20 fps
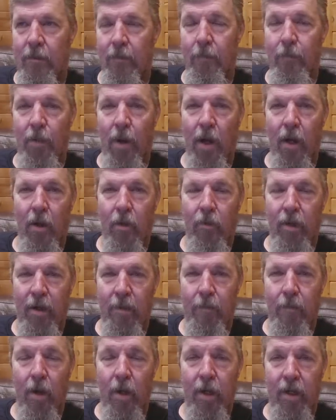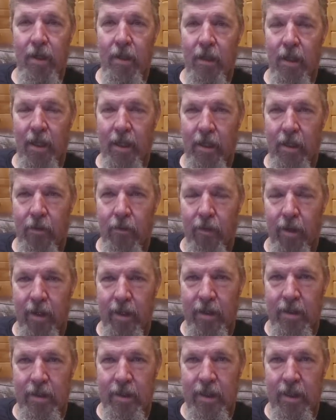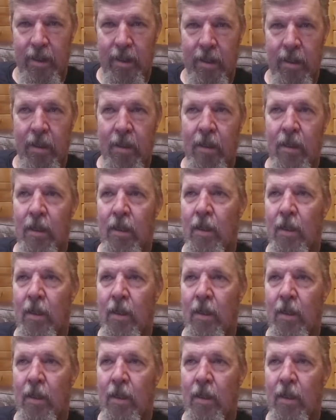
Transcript: borrowing money like crazy.